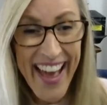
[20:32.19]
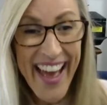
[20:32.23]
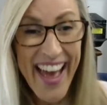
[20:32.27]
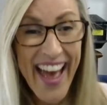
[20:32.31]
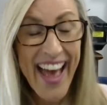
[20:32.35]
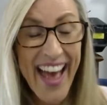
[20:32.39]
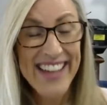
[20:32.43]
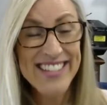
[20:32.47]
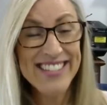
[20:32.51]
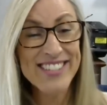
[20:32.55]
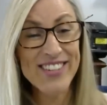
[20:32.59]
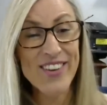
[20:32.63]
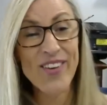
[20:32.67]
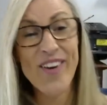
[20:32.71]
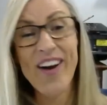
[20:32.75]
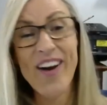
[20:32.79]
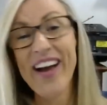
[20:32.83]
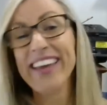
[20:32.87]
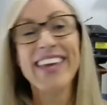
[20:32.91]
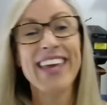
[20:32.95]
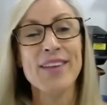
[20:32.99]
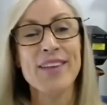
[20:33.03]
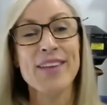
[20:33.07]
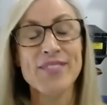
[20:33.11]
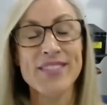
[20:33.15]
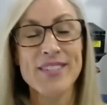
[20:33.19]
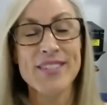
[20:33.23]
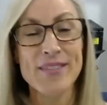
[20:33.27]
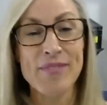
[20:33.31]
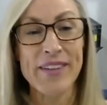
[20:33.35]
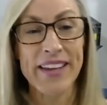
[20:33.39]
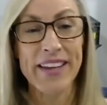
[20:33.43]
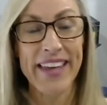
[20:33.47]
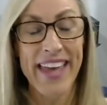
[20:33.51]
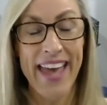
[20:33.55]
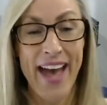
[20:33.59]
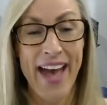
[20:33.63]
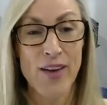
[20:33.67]
And so I kept him
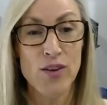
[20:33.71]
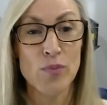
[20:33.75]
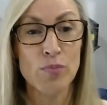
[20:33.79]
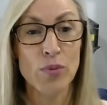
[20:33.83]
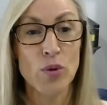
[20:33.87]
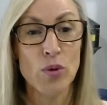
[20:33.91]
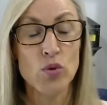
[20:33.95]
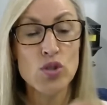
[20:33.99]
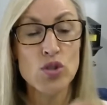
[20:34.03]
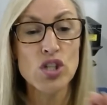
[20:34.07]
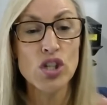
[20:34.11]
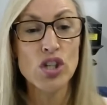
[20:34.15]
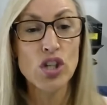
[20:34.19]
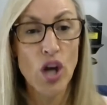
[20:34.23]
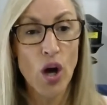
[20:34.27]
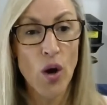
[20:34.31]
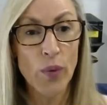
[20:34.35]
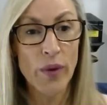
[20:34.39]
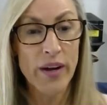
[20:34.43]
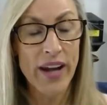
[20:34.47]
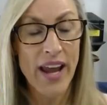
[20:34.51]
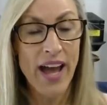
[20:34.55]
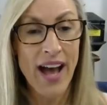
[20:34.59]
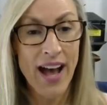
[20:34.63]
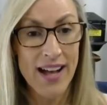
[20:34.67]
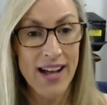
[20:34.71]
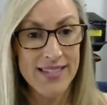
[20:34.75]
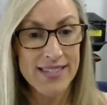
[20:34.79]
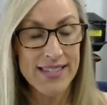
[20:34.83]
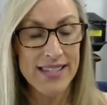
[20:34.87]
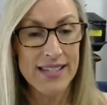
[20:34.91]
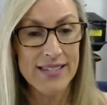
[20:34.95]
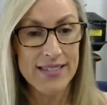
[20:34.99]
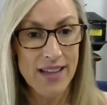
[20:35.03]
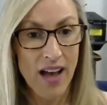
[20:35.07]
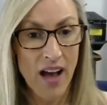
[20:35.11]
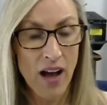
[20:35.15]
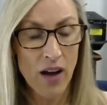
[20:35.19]
accountable to go and ask
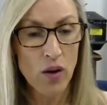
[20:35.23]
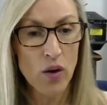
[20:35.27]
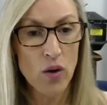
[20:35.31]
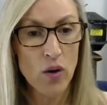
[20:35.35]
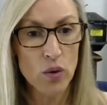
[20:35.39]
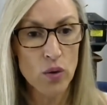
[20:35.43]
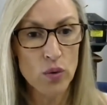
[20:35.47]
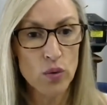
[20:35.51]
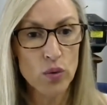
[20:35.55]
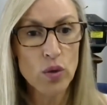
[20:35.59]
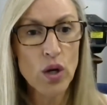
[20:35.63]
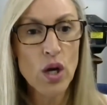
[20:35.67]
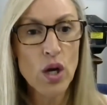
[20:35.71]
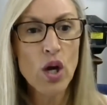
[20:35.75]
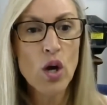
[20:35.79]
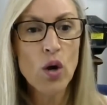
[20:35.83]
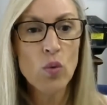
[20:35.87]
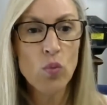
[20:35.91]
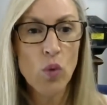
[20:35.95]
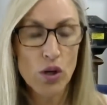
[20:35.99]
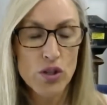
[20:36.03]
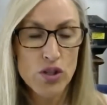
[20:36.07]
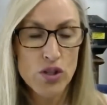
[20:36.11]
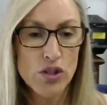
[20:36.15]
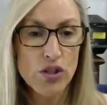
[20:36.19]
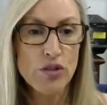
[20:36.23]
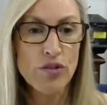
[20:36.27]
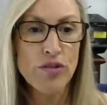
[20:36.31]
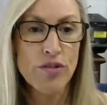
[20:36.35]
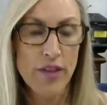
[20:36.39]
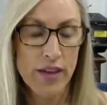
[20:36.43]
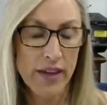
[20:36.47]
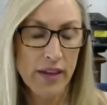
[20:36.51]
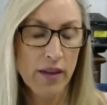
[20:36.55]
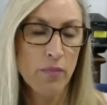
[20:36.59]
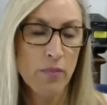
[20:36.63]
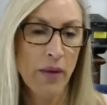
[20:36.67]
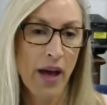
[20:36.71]
his uncle, what do you
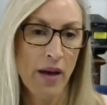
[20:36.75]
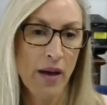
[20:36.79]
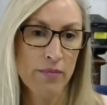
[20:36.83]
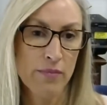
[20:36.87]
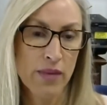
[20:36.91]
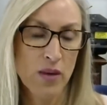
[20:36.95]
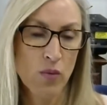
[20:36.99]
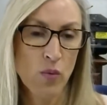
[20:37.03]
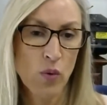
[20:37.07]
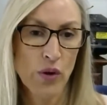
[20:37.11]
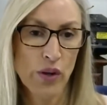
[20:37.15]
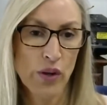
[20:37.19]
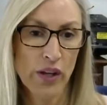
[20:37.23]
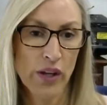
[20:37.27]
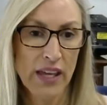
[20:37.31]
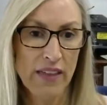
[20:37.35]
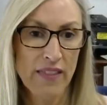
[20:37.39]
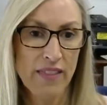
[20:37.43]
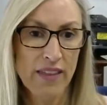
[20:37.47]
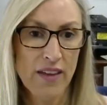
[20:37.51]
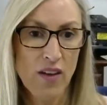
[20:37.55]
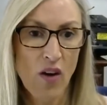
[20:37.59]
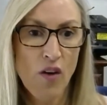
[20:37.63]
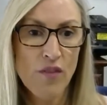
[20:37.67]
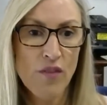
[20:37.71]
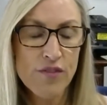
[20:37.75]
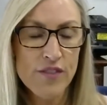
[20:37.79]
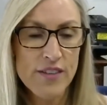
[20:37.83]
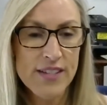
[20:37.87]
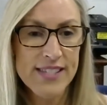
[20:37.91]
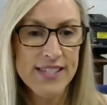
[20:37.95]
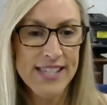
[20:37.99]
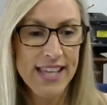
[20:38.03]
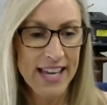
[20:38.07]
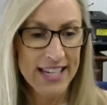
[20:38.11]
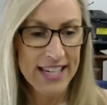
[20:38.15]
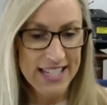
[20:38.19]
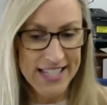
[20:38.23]
think about me working in the office?
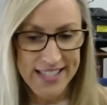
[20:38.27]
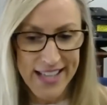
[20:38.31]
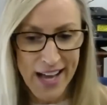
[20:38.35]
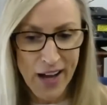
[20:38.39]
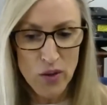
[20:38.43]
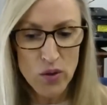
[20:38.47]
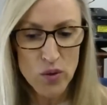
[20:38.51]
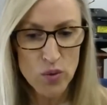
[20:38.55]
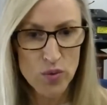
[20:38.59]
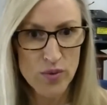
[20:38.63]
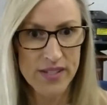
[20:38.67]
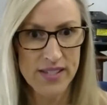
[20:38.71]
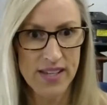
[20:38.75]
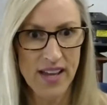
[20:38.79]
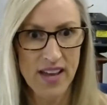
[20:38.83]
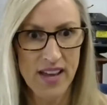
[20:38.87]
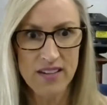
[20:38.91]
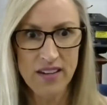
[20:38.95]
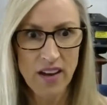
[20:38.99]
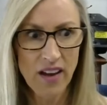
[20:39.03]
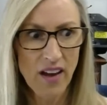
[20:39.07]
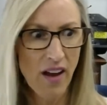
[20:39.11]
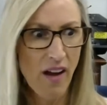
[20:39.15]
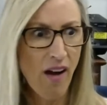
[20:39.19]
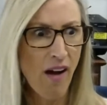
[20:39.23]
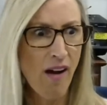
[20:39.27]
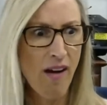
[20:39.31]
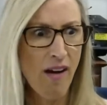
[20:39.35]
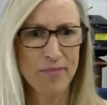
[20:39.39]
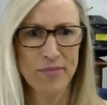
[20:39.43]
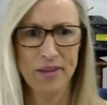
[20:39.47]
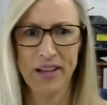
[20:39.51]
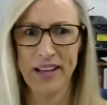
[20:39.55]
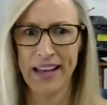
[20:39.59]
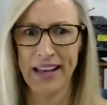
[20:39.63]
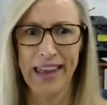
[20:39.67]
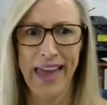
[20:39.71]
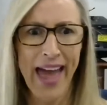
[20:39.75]
And his uncle said, I'm
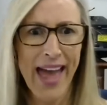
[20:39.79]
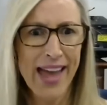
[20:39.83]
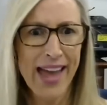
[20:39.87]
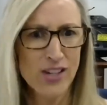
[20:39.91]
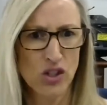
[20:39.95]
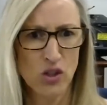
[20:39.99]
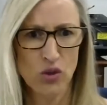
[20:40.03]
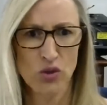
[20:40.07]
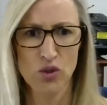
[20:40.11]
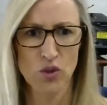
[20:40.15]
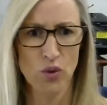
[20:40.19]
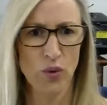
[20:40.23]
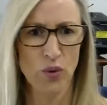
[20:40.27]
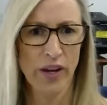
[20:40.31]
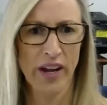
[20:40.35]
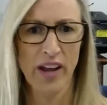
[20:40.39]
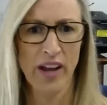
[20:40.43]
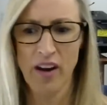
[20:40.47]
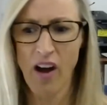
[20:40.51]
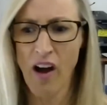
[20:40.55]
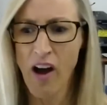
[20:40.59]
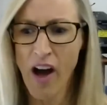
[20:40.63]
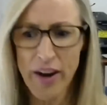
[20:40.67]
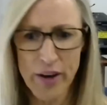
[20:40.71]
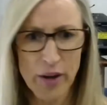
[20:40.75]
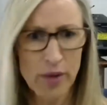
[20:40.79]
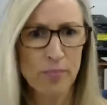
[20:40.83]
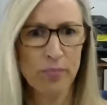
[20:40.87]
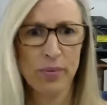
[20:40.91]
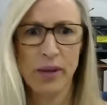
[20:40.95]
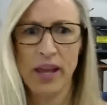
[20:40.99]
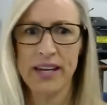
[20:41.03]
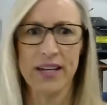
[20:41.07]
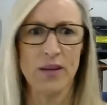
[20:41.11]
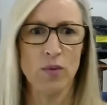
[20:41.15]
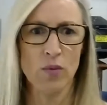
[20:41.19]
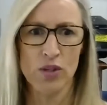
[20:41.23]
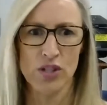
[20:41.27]
glad you're doing it. I don't
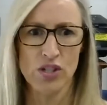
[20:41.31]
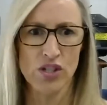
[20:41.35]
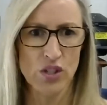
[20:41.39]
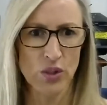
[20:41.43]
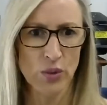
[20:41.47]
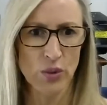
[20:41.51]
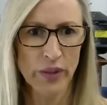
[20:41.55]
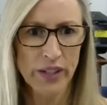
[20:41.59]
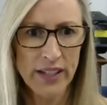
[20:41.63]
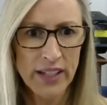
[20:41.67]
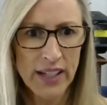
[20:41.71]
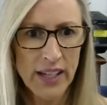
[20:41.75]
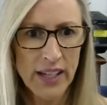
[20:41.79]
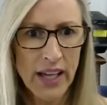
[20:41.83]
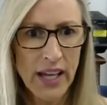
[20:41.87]
bloody want to do it.